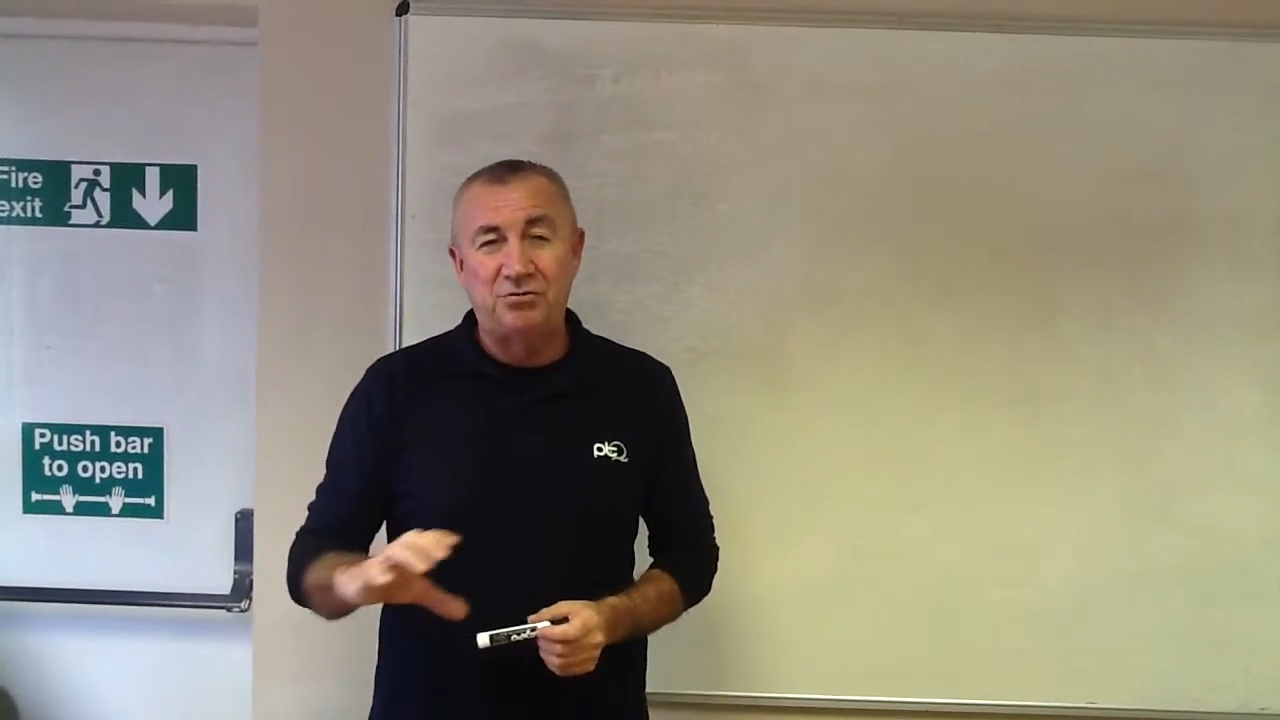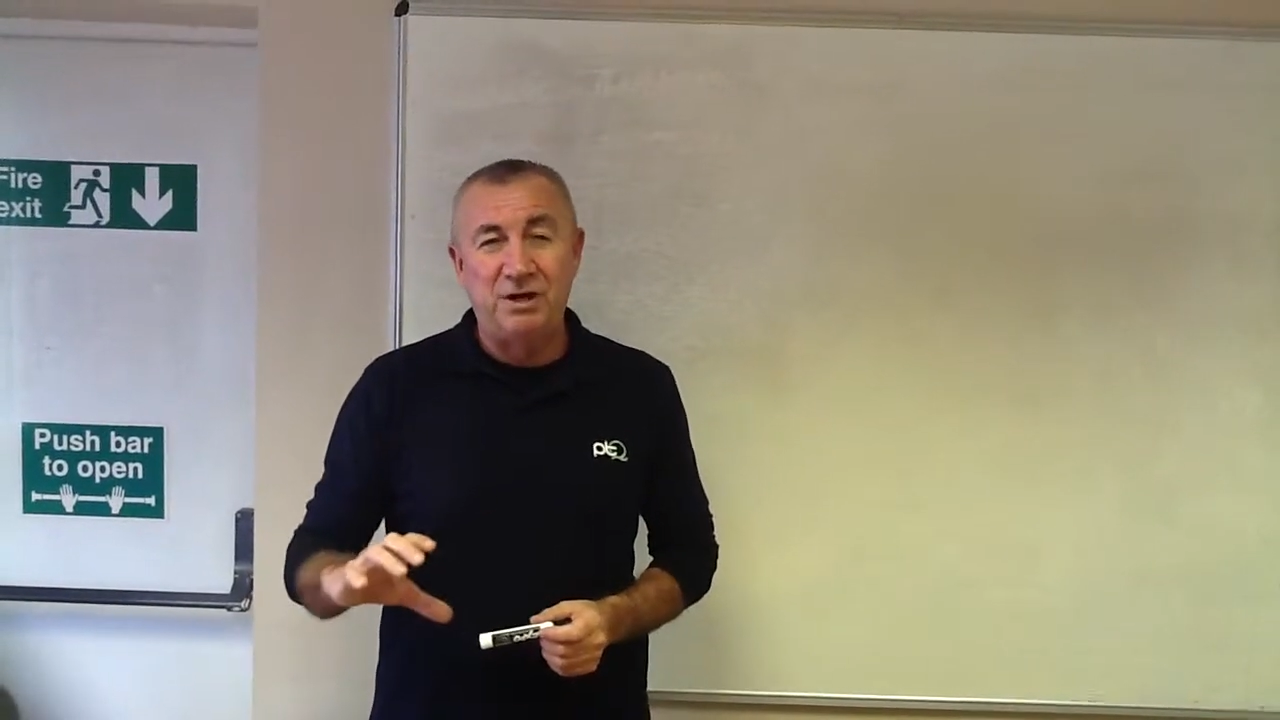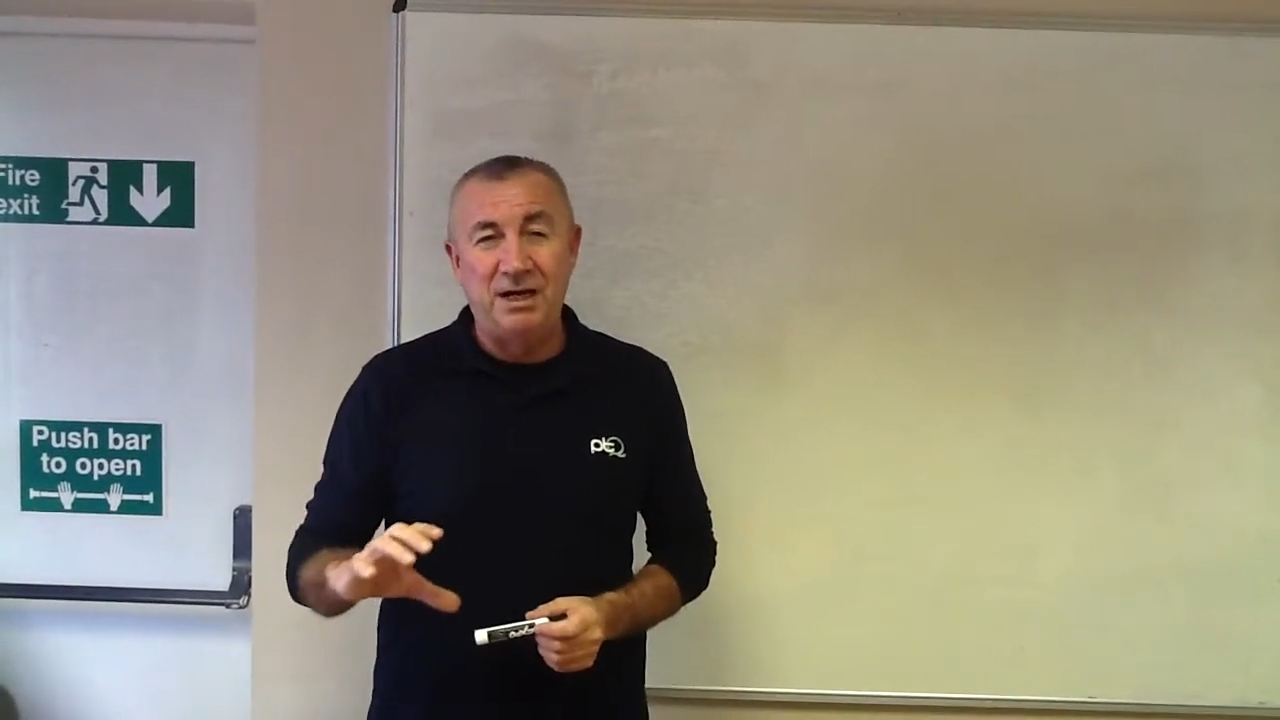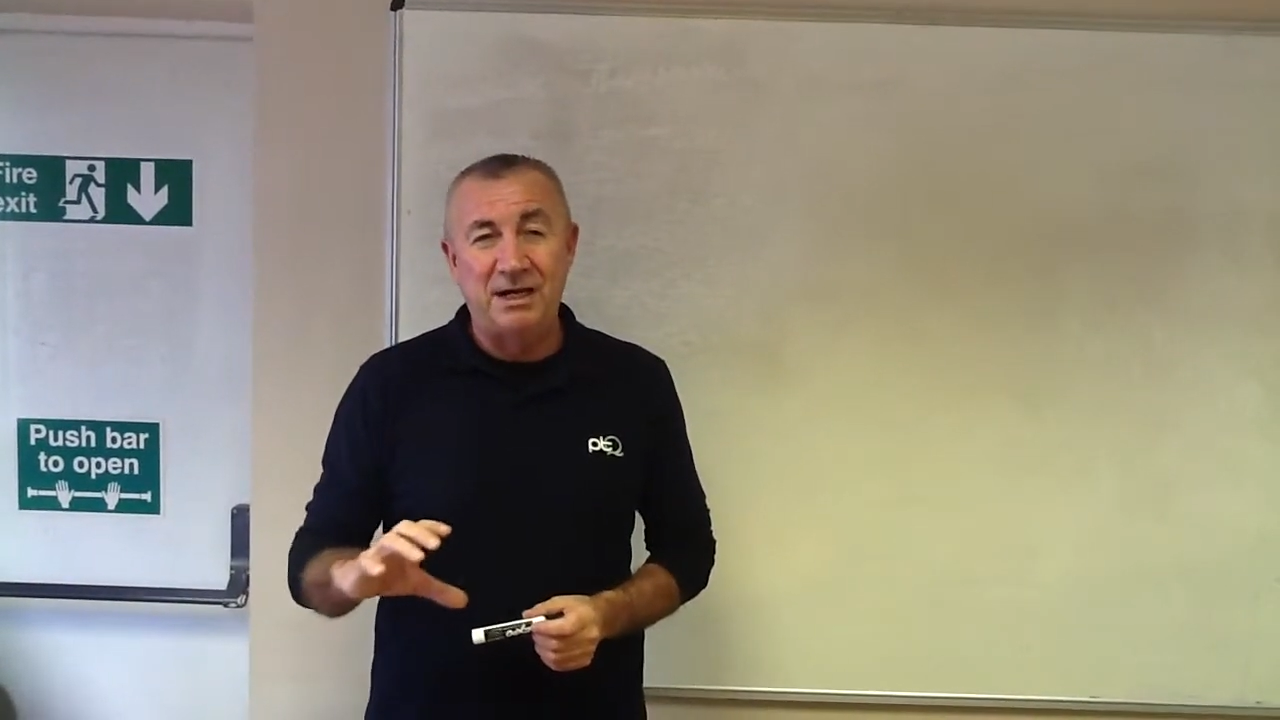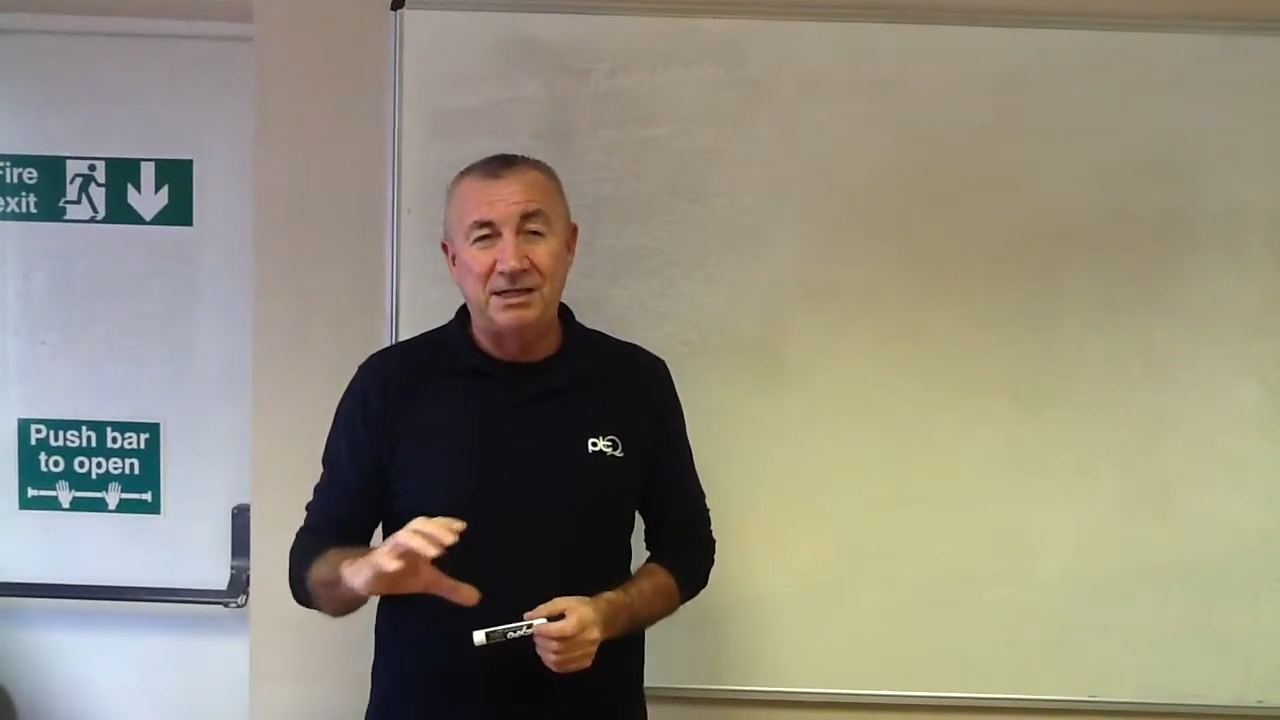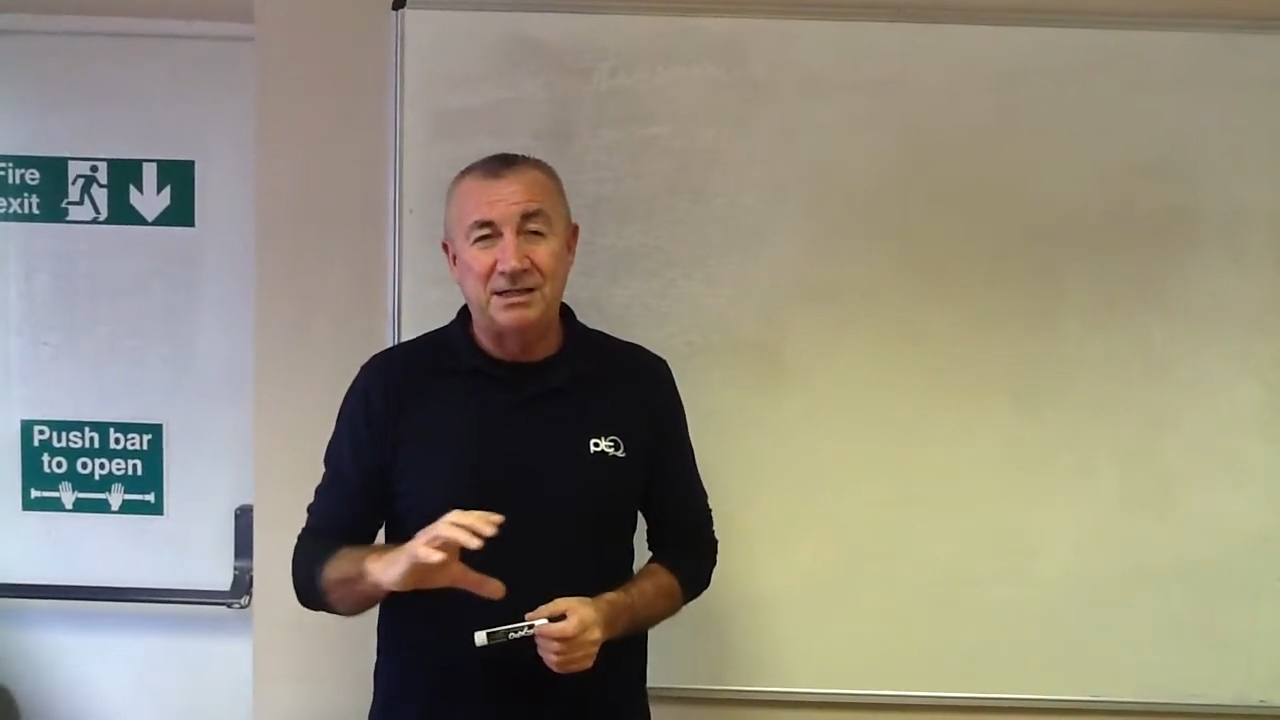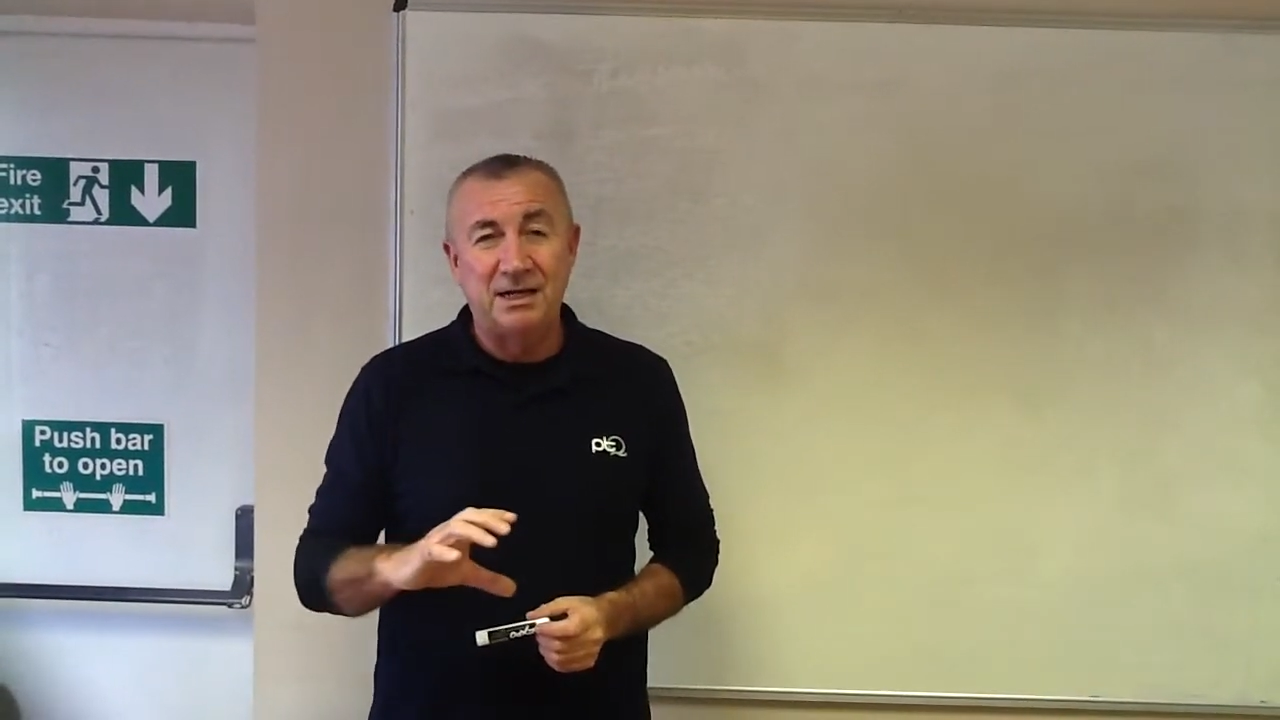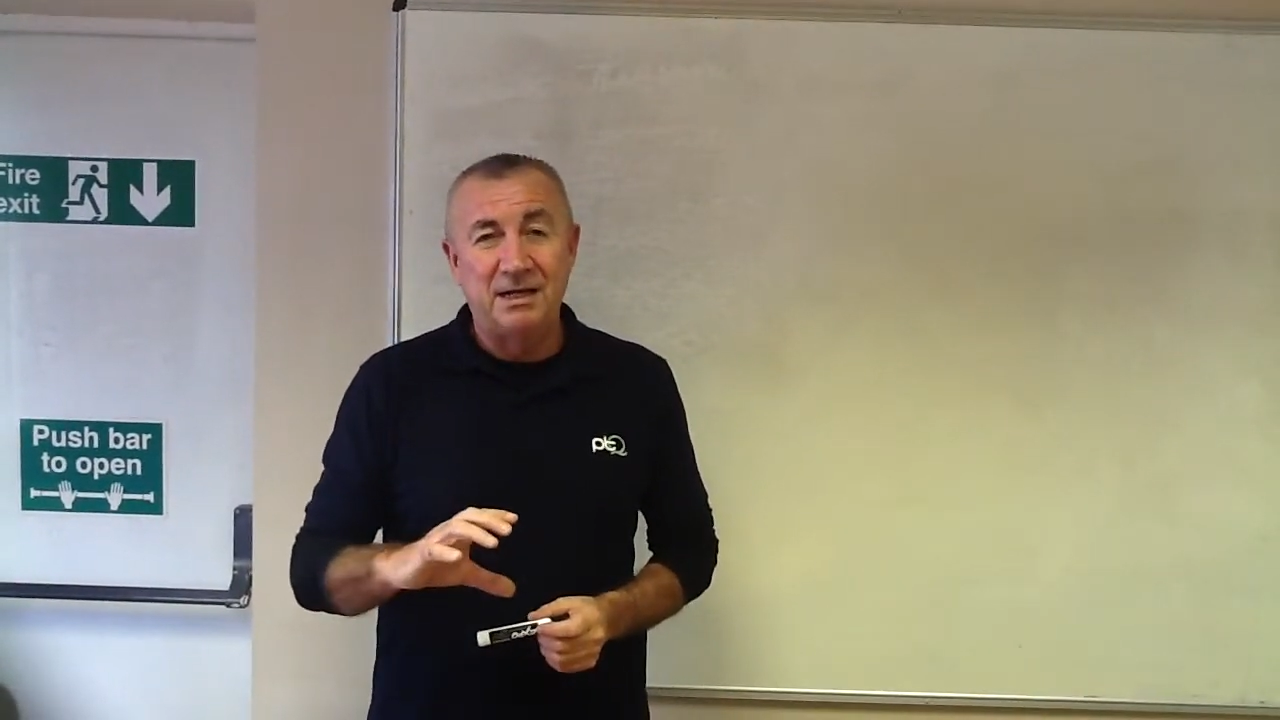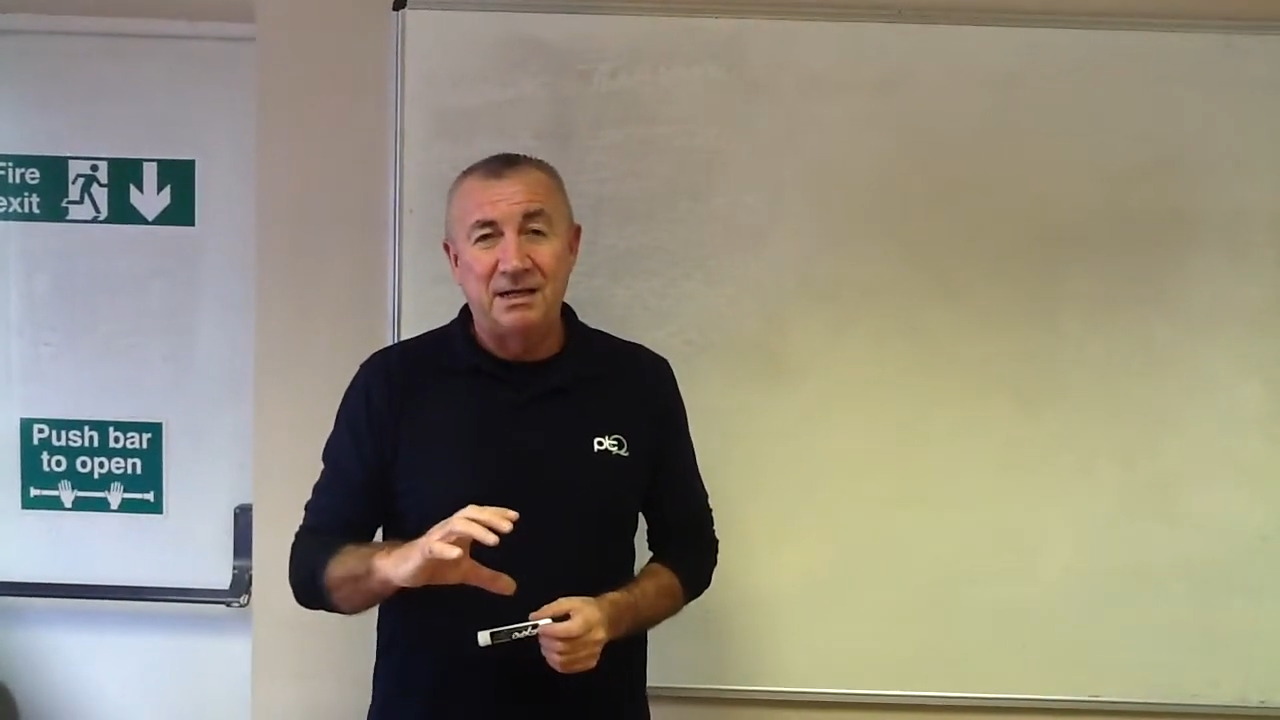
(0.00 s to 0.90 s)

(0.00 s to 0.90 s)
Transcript: really as